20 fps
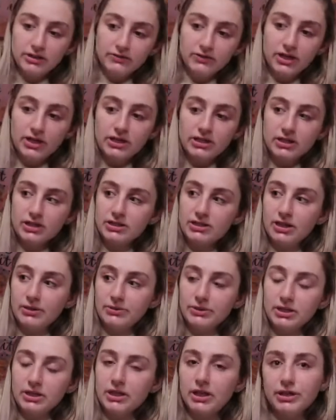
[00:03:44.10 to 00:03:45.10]
of nice because now we
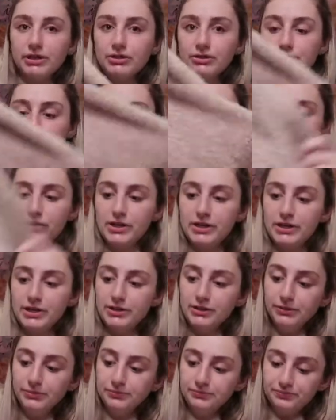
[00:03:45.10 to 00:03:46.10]
could like
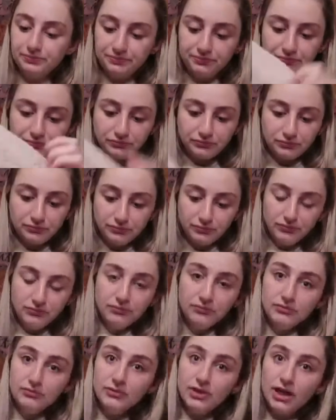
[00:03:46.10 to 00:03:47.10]
trade.
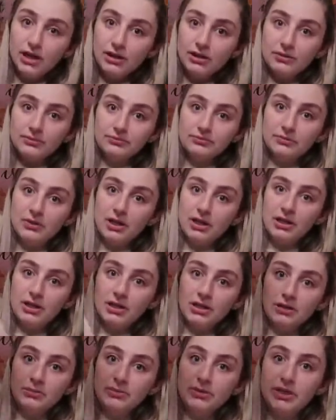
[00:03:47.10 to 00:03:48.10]
But
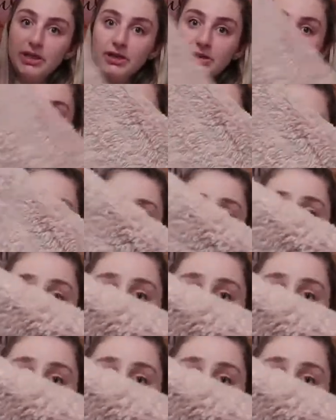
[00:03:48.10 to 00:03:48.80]
yeah, it's